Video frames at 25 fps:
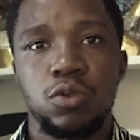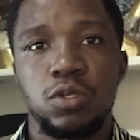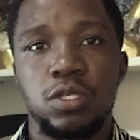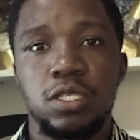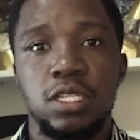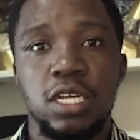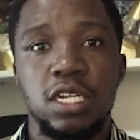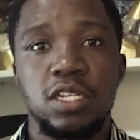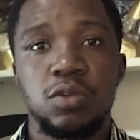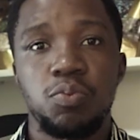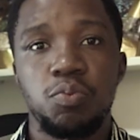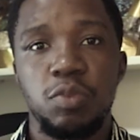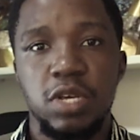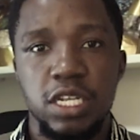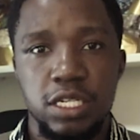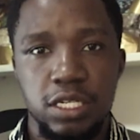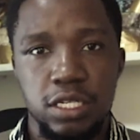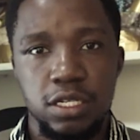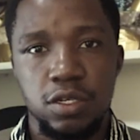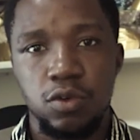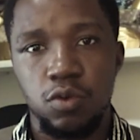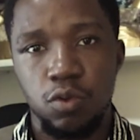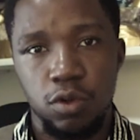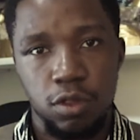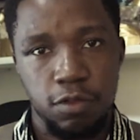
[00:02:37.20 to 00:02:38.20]
to start
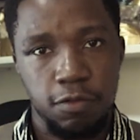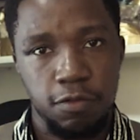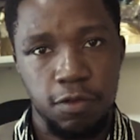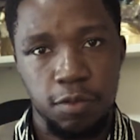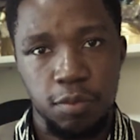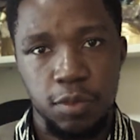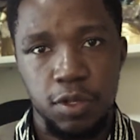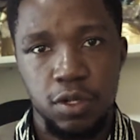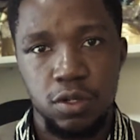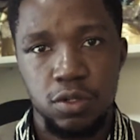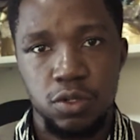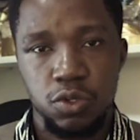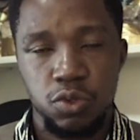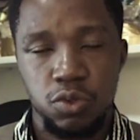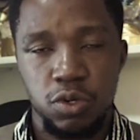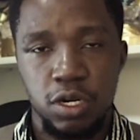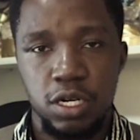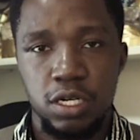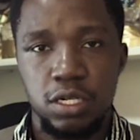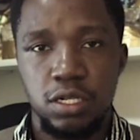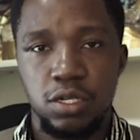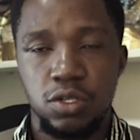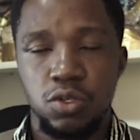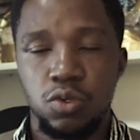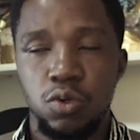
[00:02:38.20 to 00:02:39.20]
mating with females,
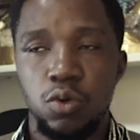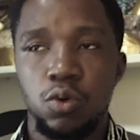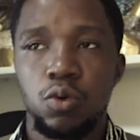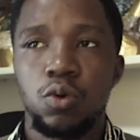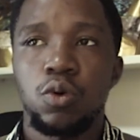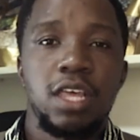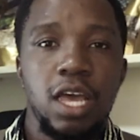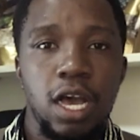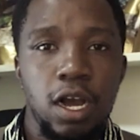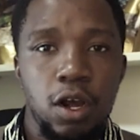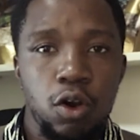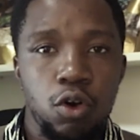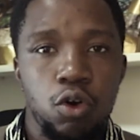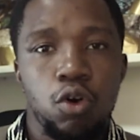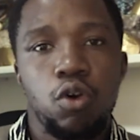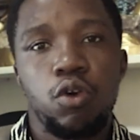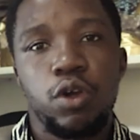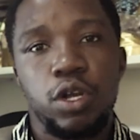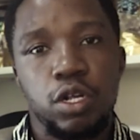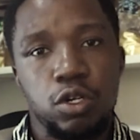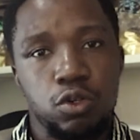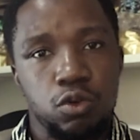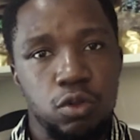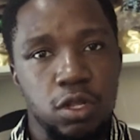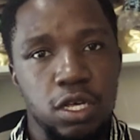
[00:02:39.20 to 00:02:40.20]
right? So they are
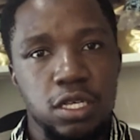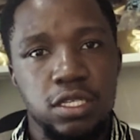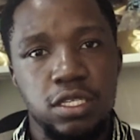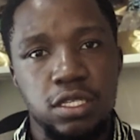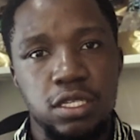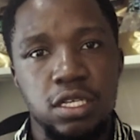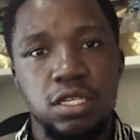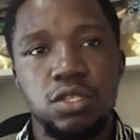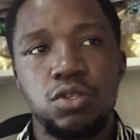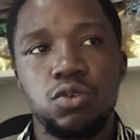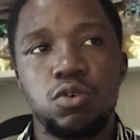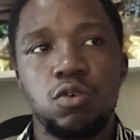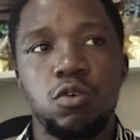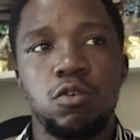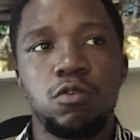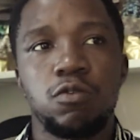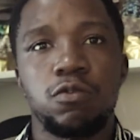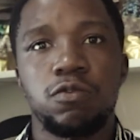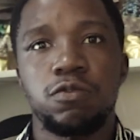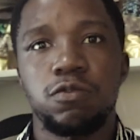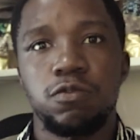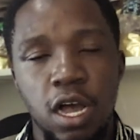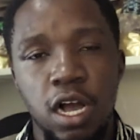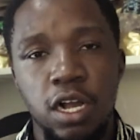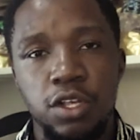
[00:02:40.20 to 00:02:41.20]
growing to the stage
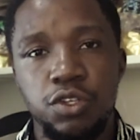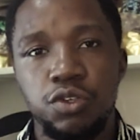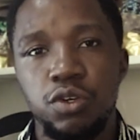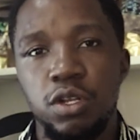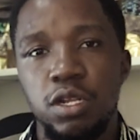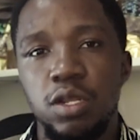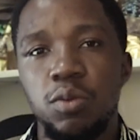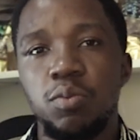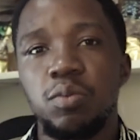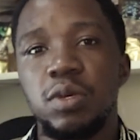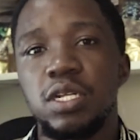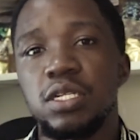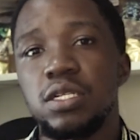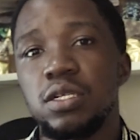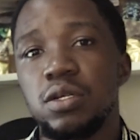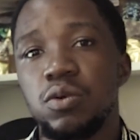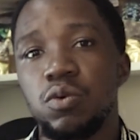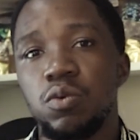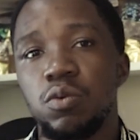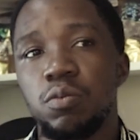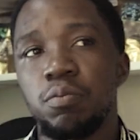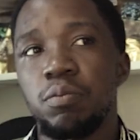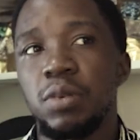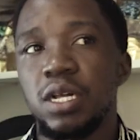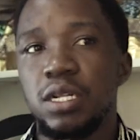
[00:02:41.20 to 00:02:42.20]
of actually
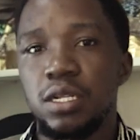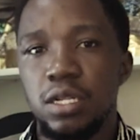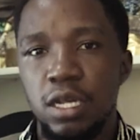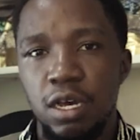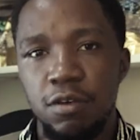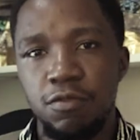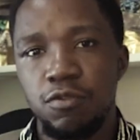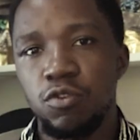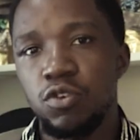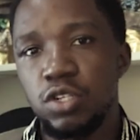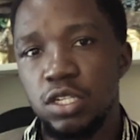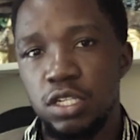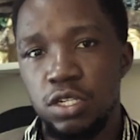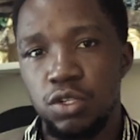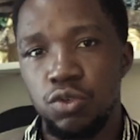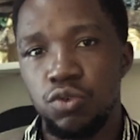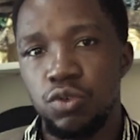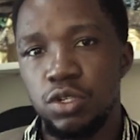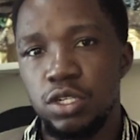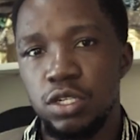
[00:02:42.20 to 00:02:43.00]
mating, but have not yet